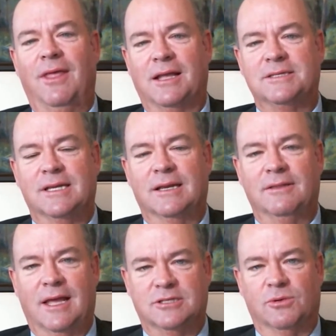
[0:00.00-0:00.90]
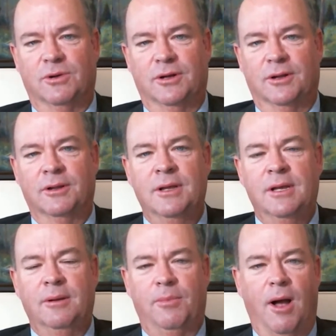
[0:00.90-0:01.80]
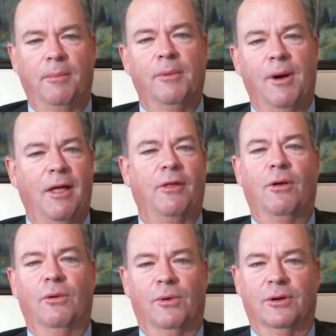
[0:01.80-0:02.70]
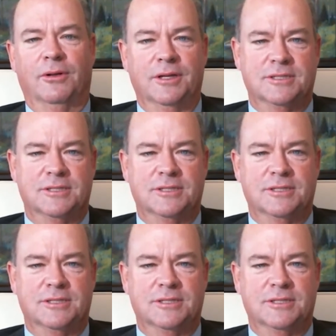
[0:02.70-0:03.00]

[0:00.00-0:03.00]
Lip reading: That's a real problem around the whole world.